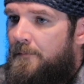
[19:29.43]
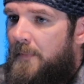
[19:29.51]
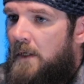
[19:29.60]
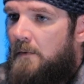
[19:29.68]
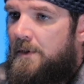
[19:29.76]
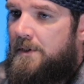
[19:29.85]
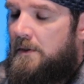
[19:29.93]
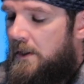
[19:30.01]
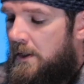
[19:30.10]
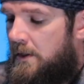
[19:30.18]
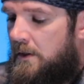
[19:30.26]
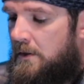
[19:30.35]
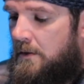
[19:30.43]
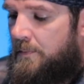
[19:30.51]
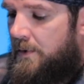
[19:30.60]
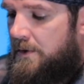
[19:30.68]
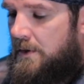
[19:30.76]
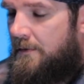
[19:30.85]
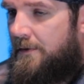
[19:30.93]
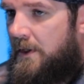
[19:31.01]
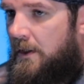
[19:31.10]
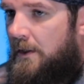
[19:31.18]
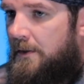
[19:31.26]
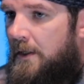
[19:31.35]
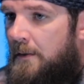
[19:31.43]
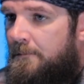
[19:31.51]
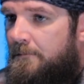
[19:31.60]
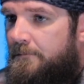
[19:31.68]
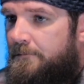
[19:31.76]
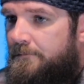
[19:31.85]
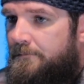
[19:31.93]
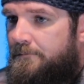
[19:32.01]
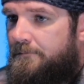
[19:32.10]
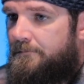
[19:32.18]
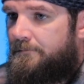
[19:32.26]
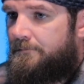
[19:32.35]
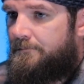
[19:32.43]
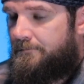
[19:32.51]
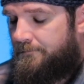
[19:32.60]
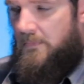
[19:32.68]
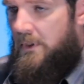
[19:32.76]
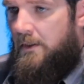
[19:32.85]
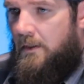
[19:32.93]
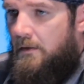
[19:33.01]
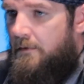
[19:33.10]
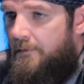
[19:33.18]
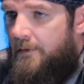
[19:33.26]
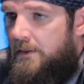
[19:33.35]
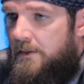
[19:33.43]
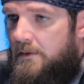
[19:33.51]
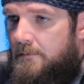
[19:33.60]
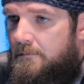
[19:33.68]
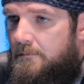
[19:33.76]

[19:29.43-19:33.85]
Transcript: and once you get it you can put your thing on there yeah any other thoughts